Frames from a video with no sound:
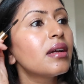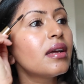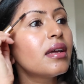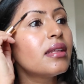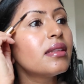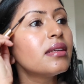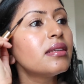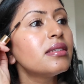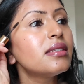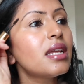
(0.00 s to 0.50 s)

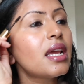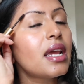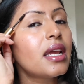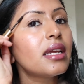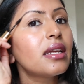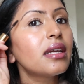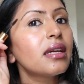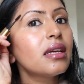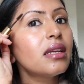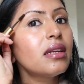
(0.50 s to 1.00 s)
and then
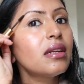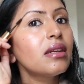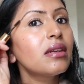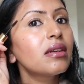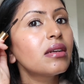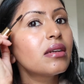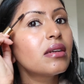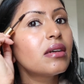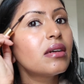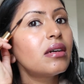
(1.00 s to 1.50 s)
take it
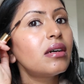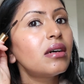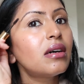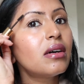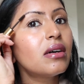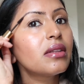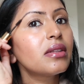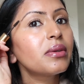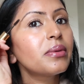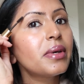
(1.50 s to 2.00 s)

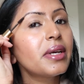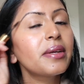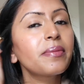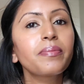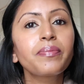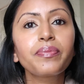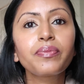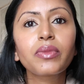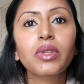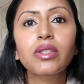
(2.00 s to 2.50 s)
all the way.
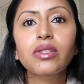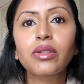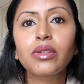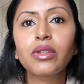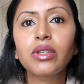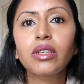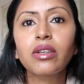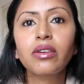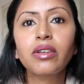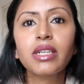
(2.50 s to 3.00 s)
So
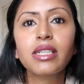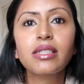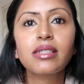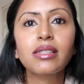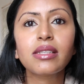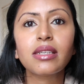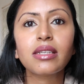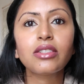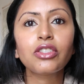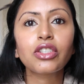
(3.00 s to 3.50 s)
you can already
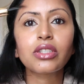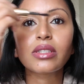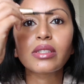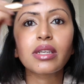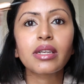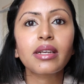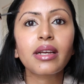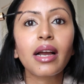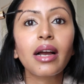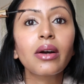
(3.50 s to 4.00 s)
see just
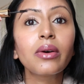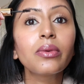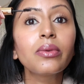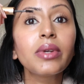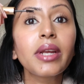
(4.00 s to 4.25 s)
like how